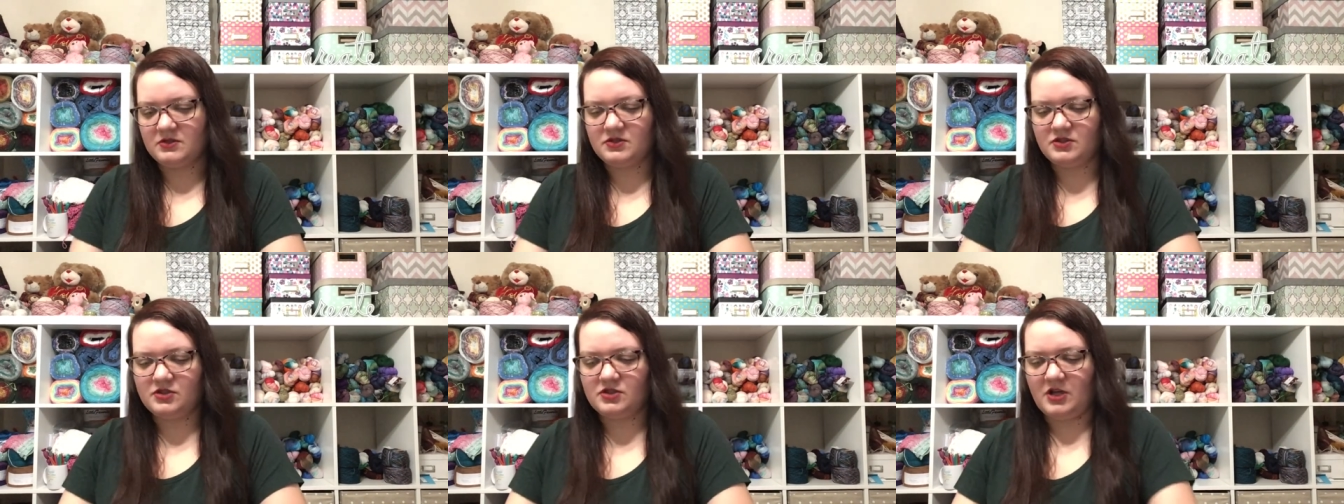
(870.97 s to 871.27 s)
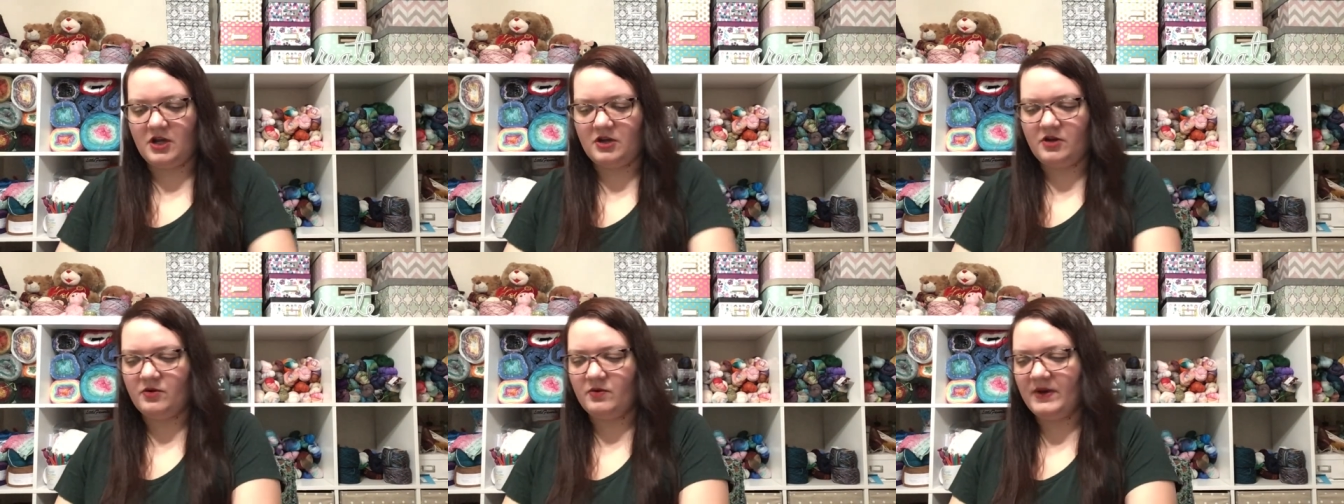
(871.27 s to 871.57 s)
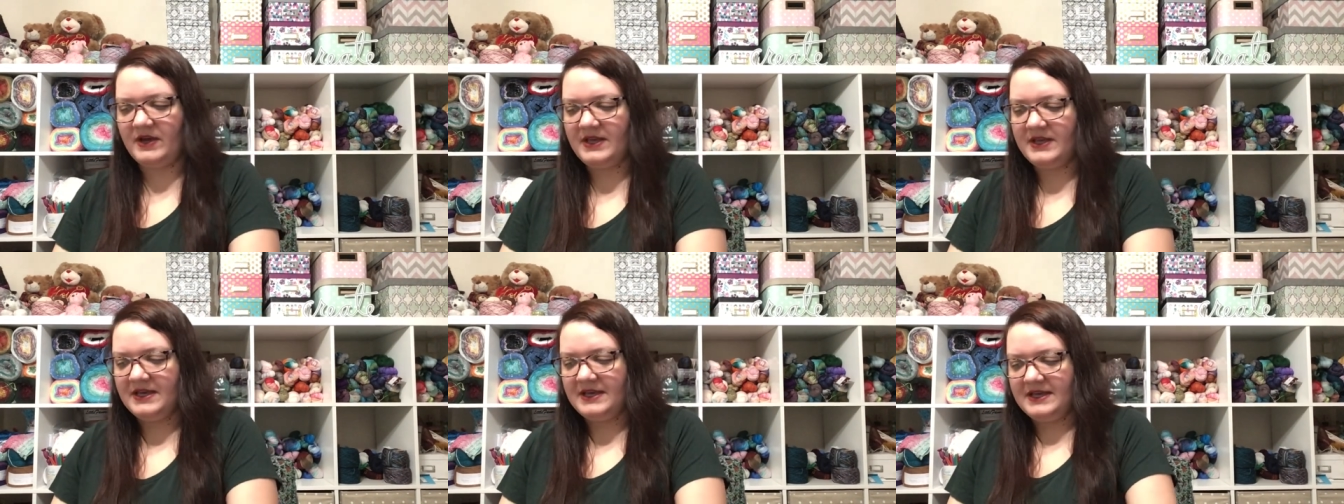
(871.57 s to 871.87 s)
so
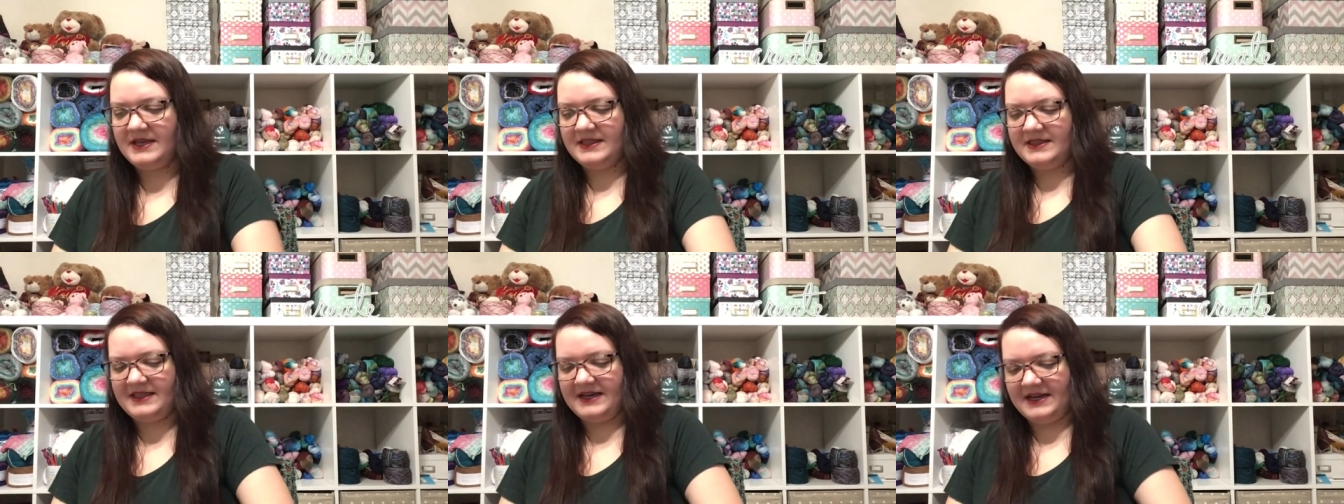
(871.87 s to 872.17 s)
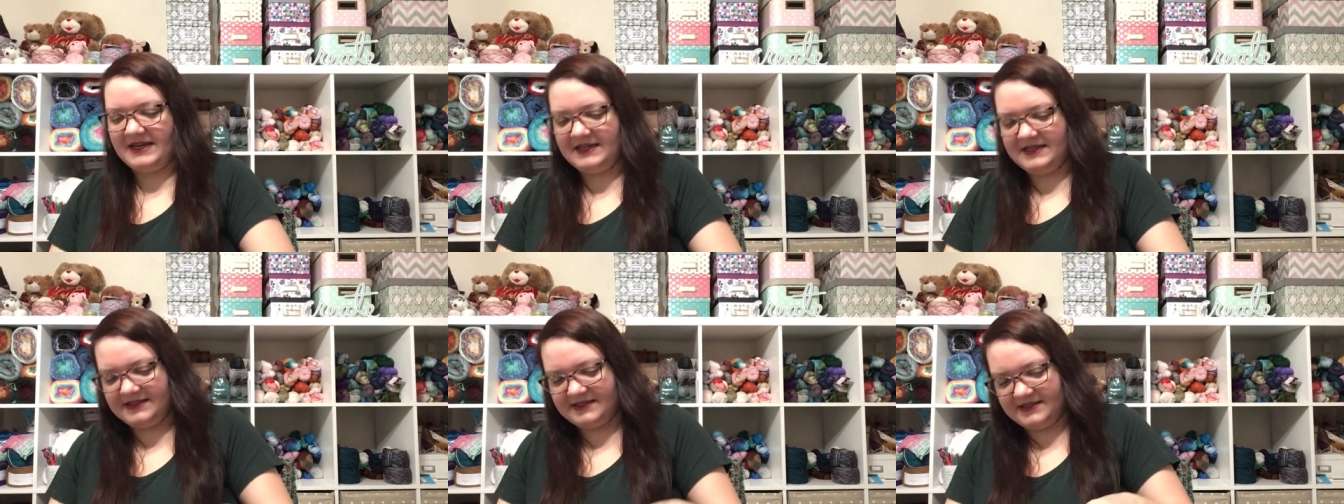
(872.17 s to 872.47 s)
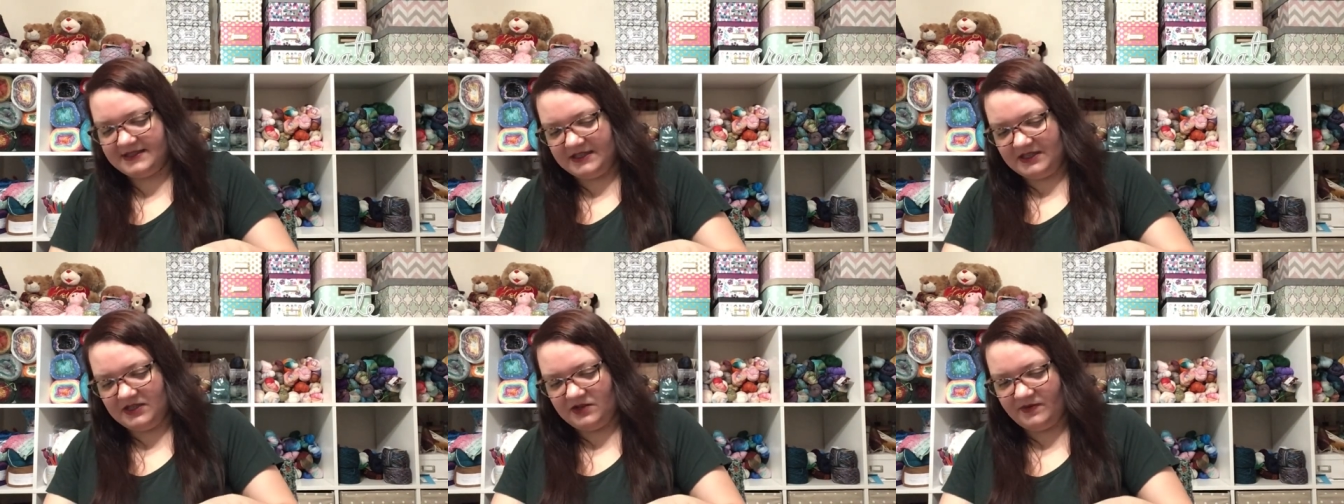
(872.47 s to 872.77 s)
that is
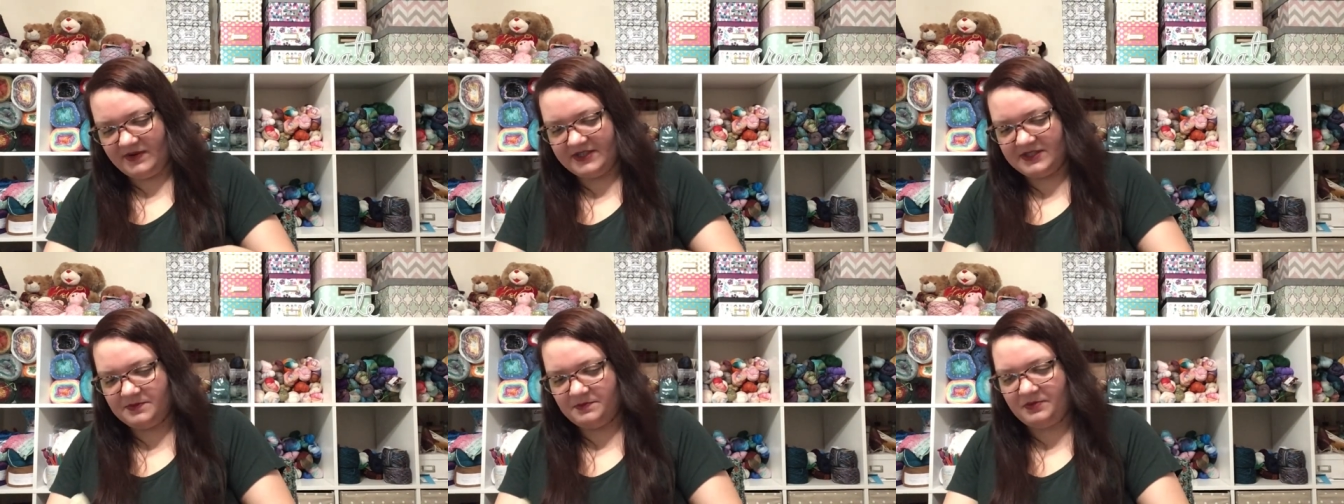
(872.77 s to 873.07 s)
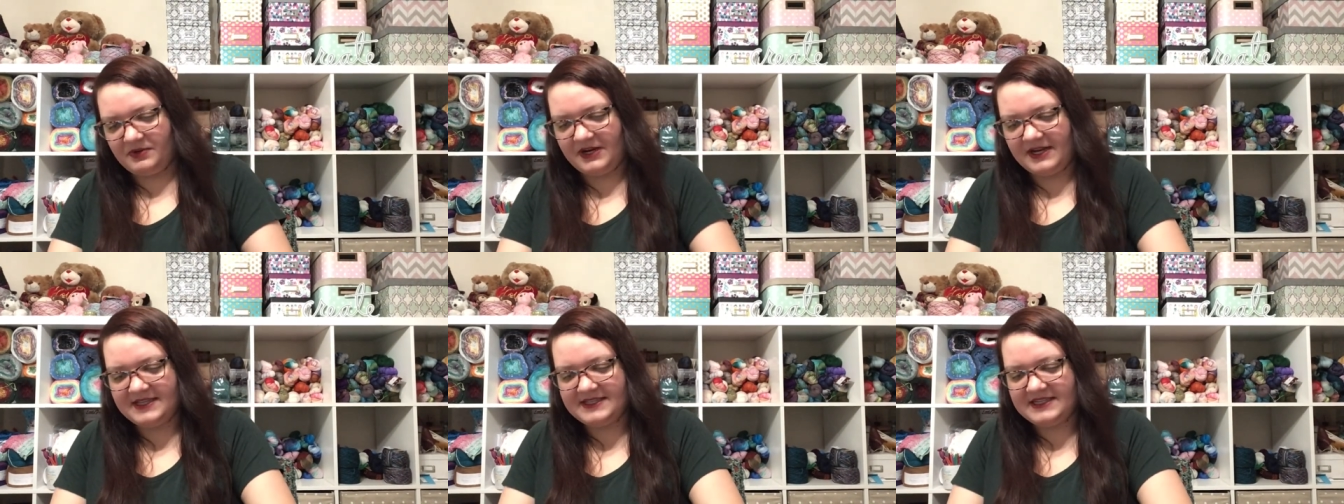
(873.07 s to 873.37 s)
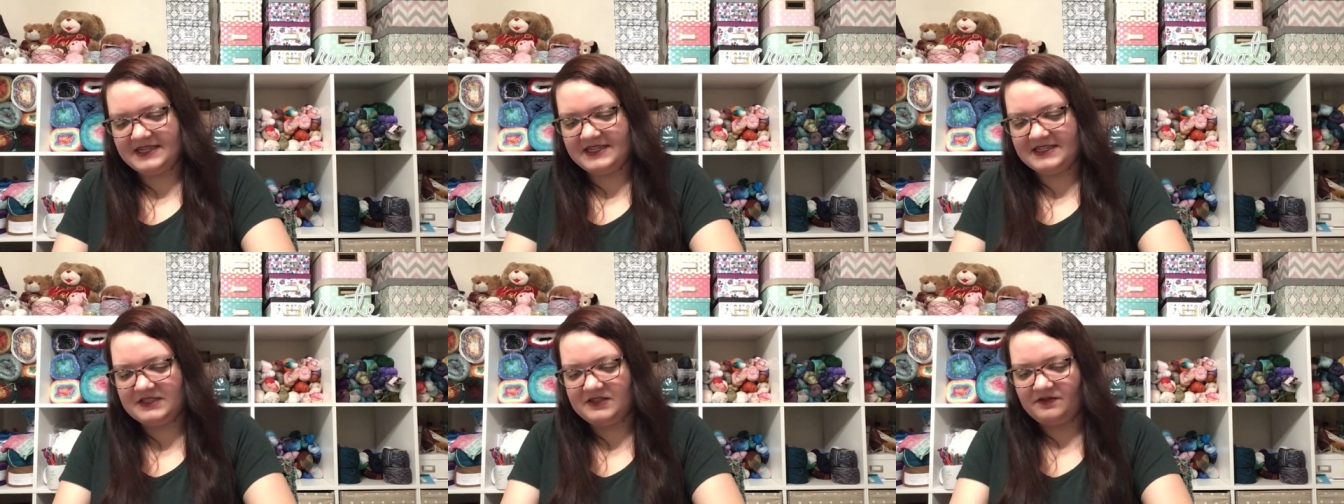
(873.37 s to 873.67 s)
the U.S.
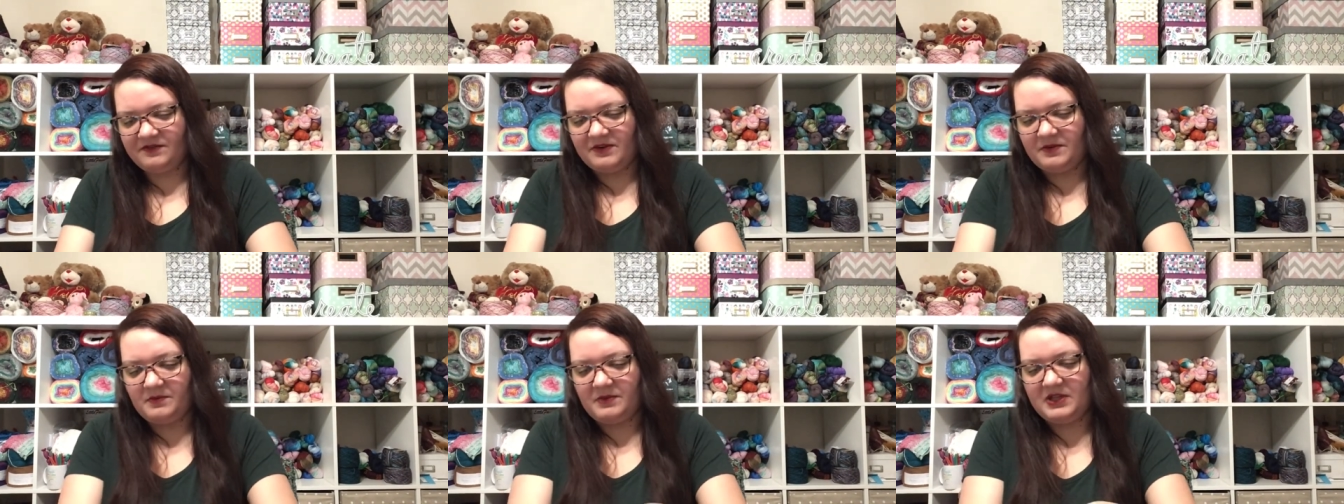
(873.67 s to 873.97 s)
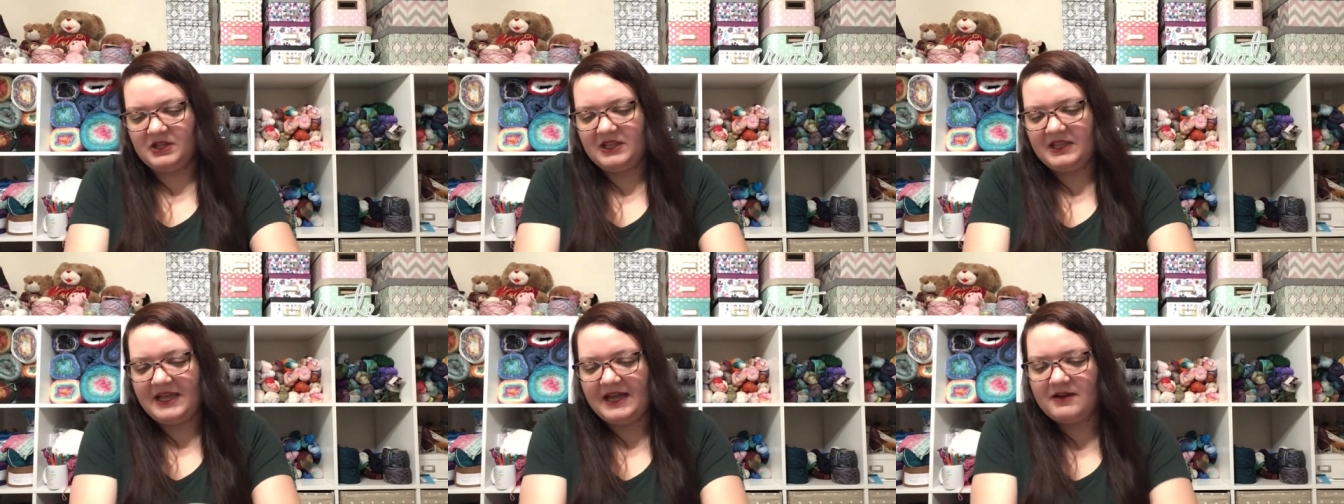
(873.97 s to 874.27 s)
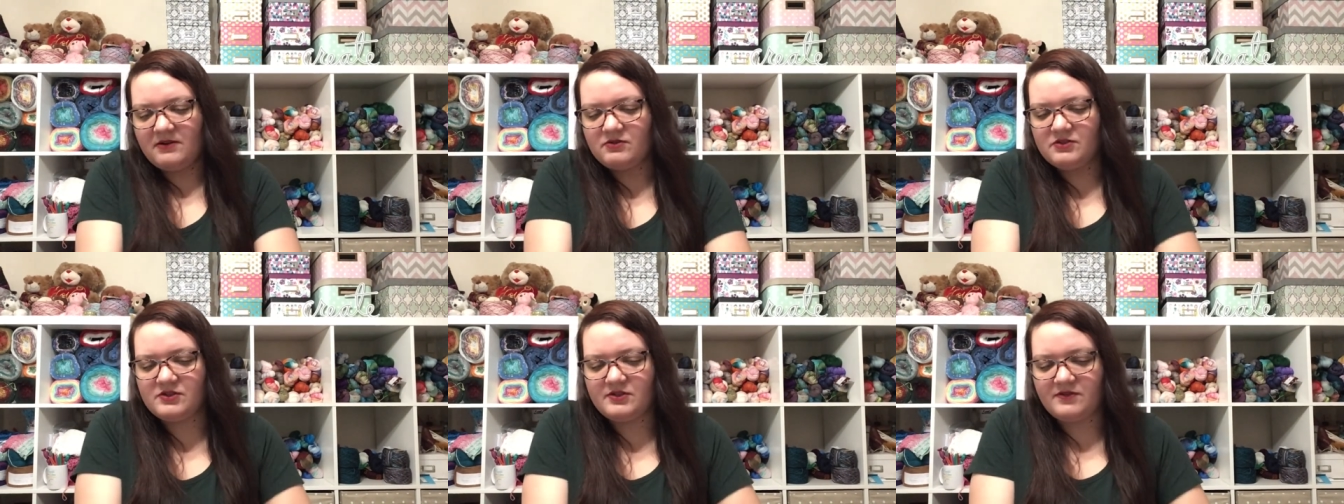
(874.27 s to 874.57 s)
Presidents from Clouds